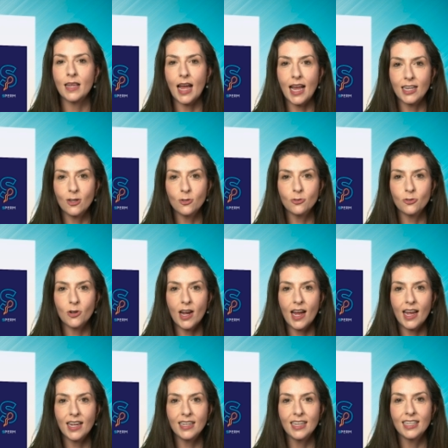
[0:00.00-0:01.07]
I don't
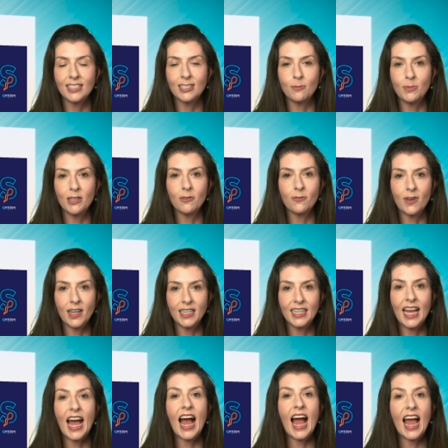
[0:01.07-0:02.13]
try to be
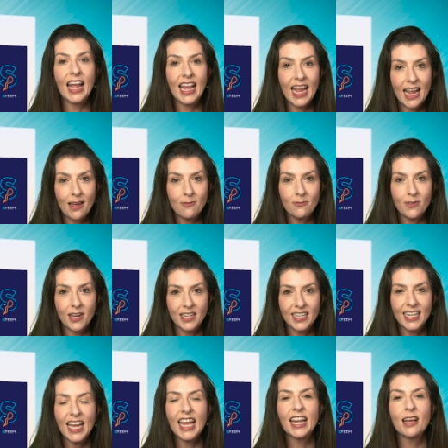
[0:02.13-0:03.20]
funny. I am
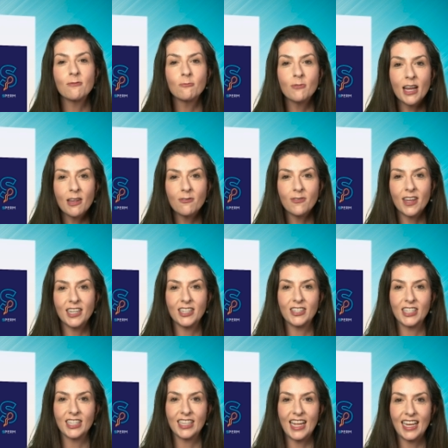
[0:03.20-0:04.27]
funny, and I'm way
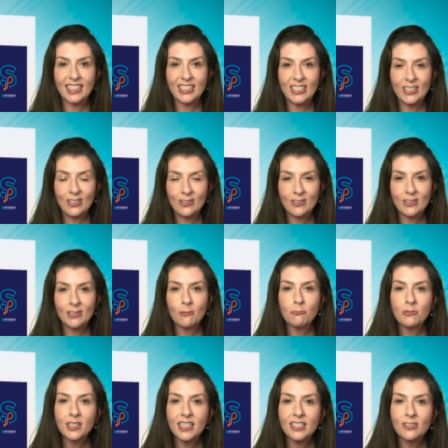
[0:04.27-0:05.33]
funnier in class too, so
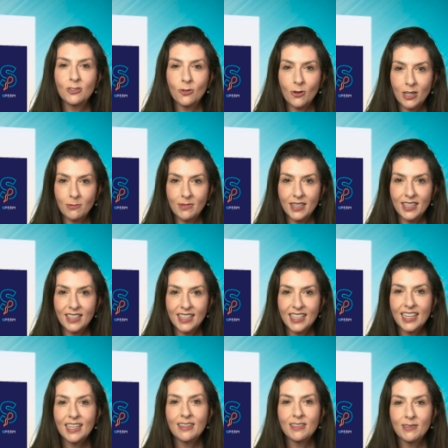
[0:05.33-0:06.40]
please join me.
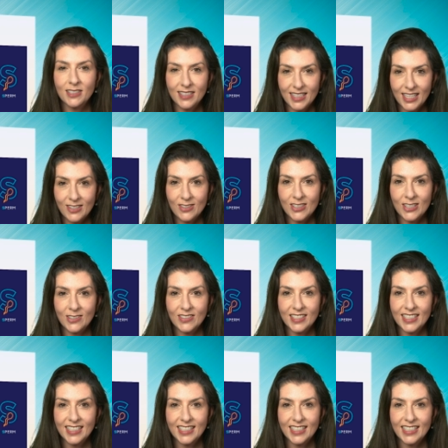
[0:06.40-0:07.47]
See you soon.